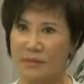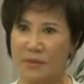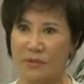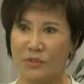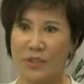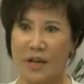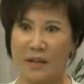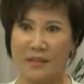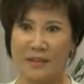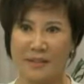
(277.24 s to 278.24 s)
don't
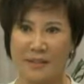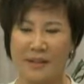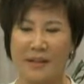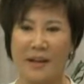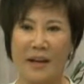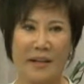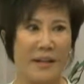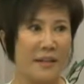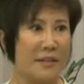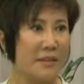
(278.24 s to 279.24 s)
shock, I
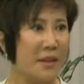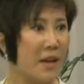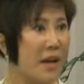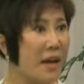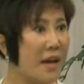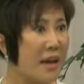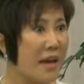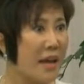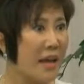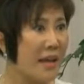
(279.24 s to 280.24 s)
got a
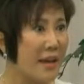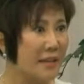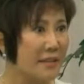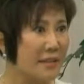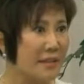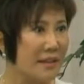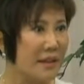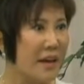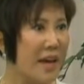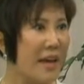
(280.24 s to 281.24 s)
LAX,
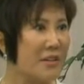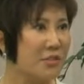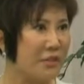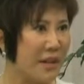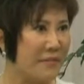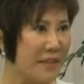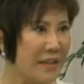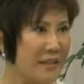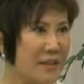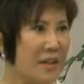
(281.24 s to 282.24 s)
air
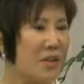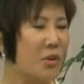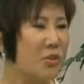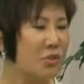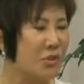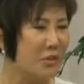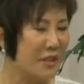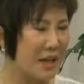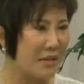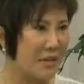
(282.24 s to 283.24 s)
traffic, control
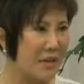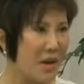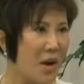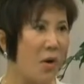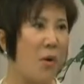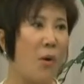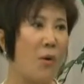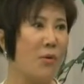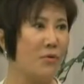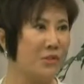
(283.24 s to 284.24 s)
tower, whole